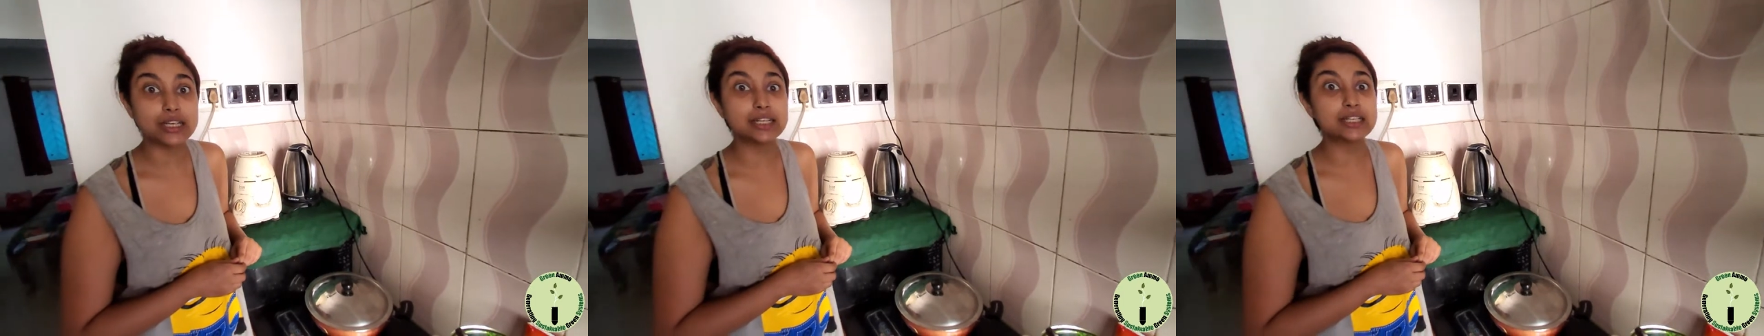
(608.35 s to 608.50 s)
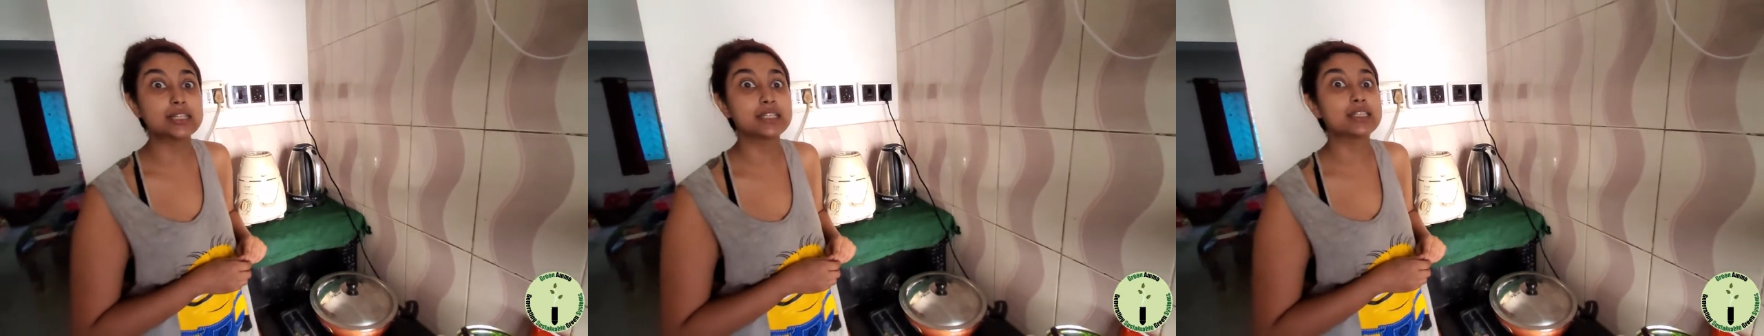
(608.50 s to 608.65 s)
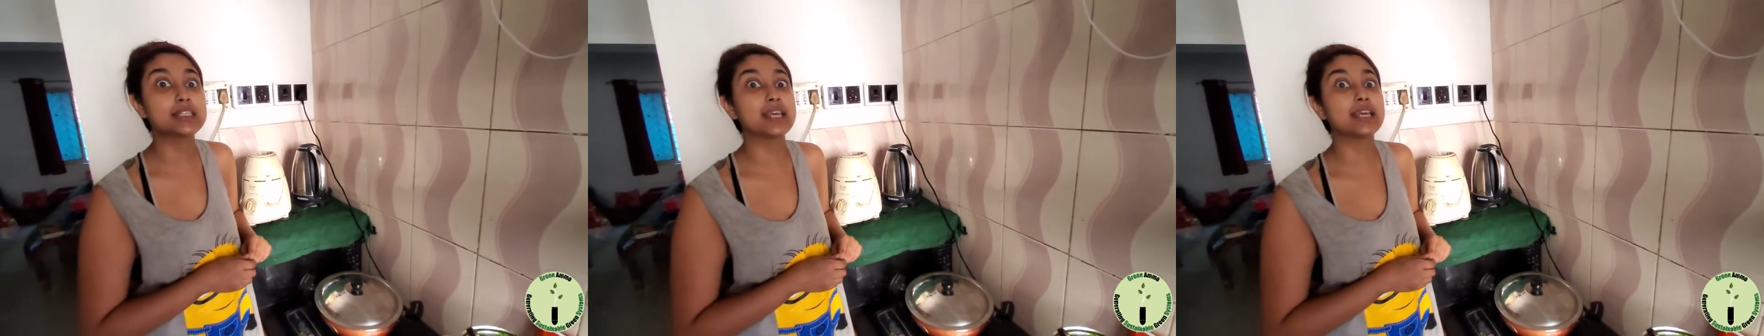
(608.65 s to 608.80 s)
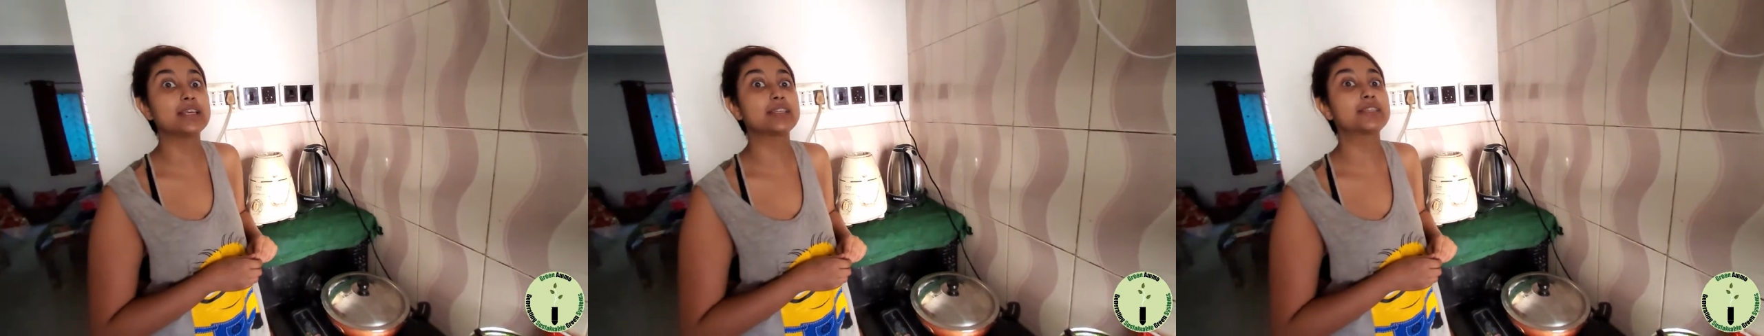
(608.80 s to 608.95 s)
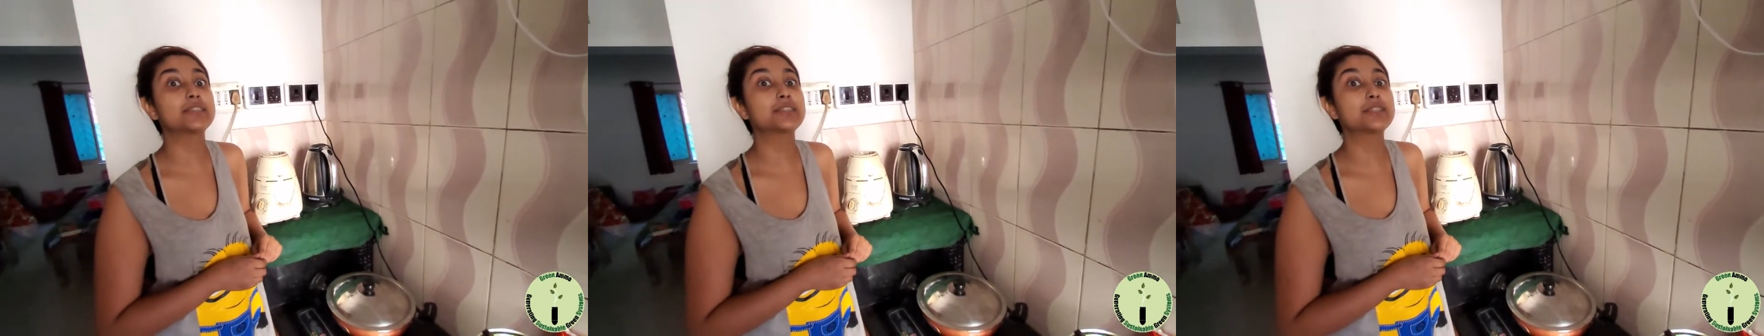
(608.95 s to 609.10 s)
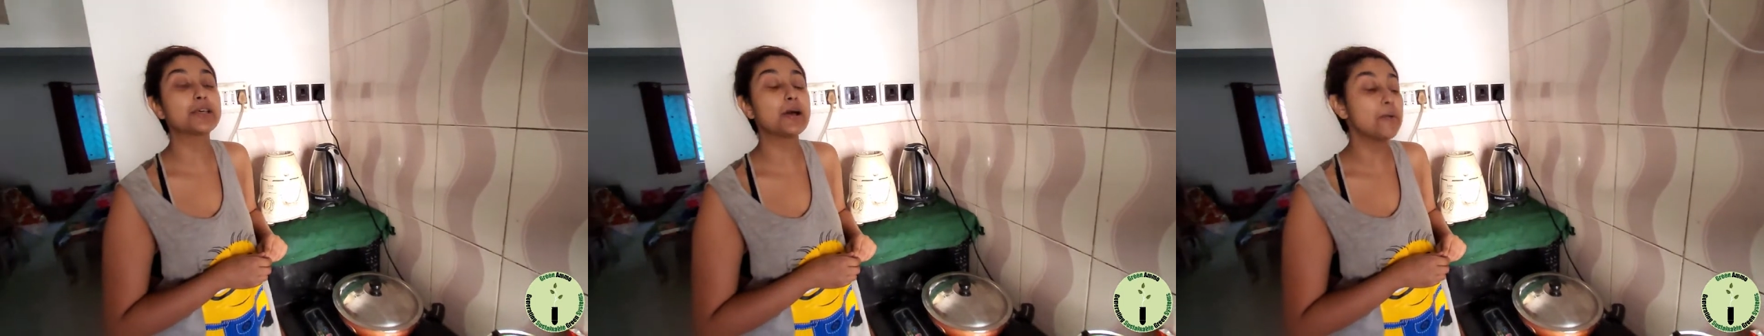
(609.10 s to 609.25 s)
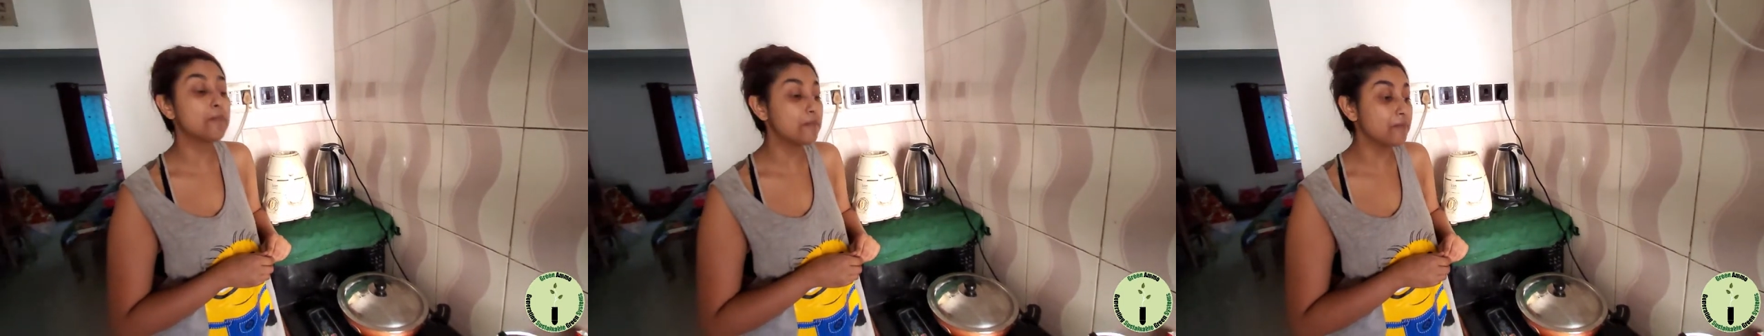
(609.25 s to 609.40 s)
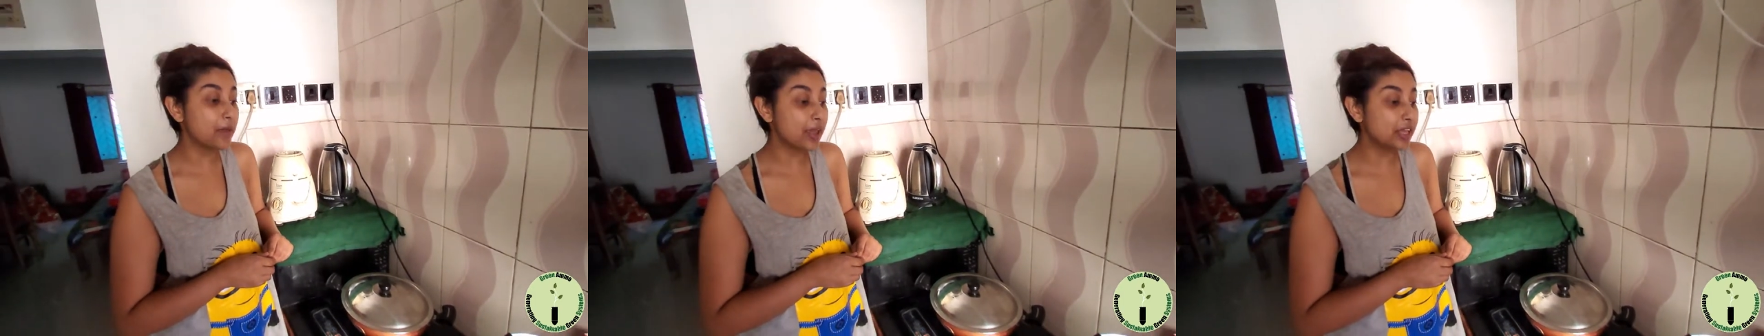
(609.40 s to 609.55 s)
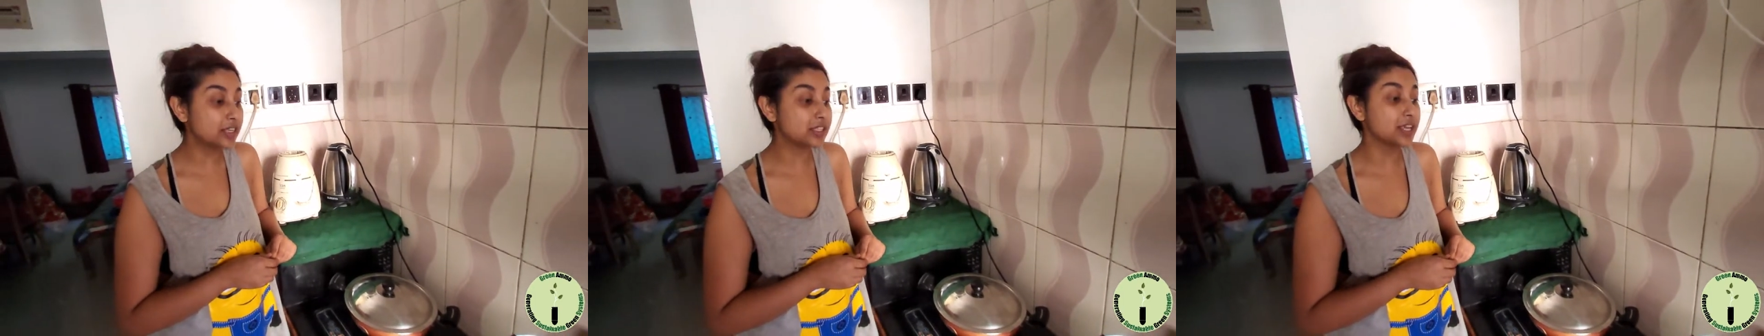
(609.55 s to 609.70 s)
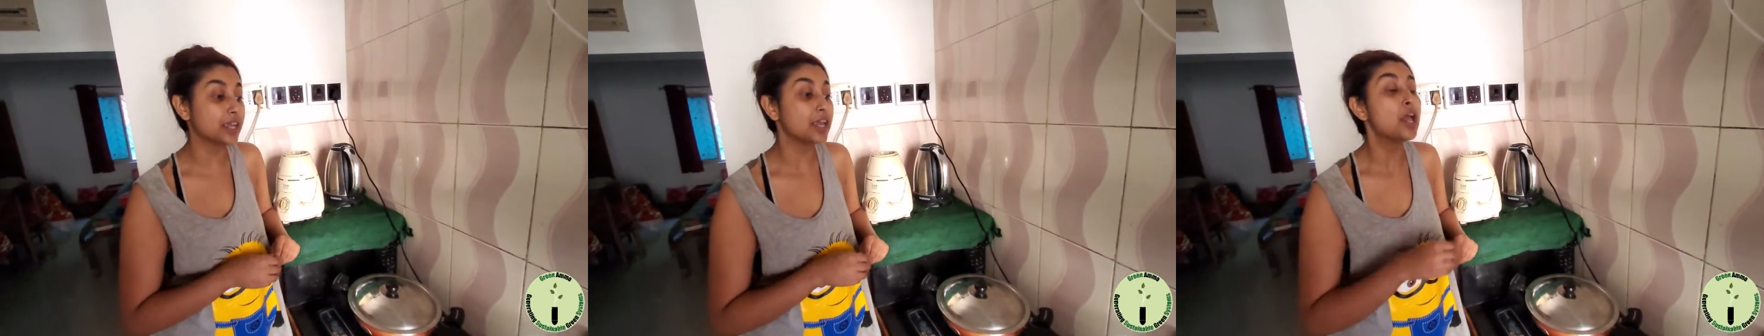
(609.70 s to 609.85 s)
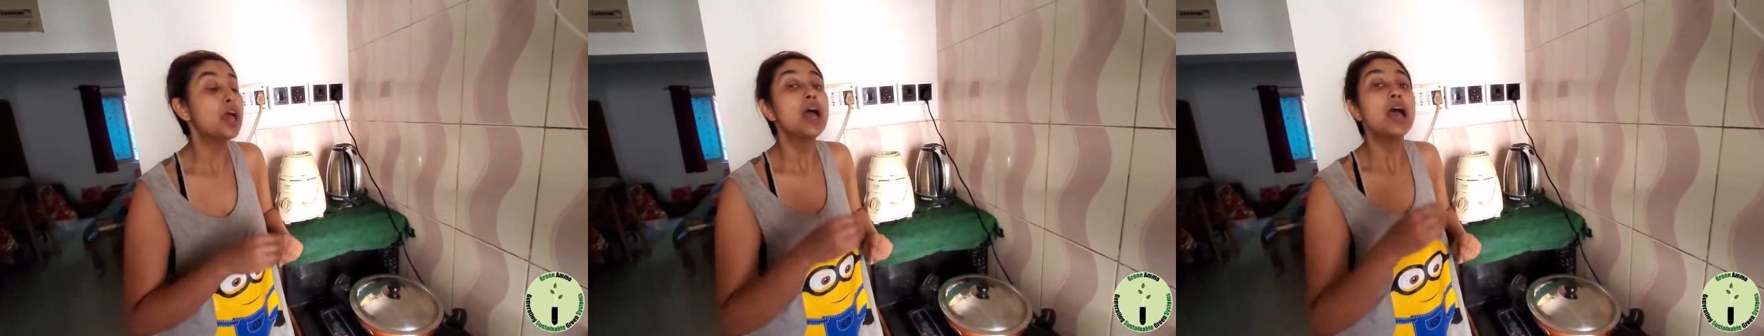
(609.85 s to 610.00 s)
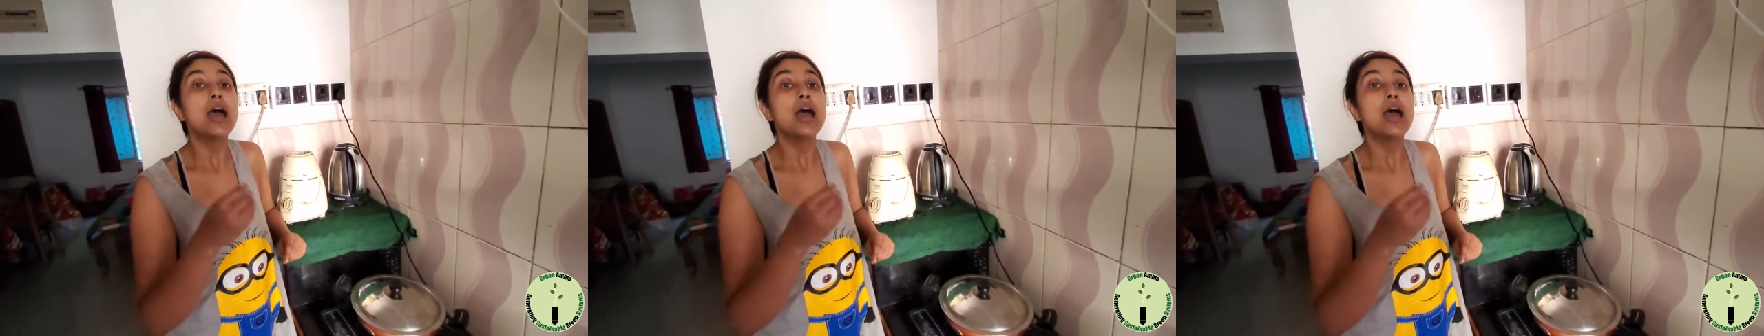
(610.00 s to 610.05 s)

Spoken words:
It tastes amazing.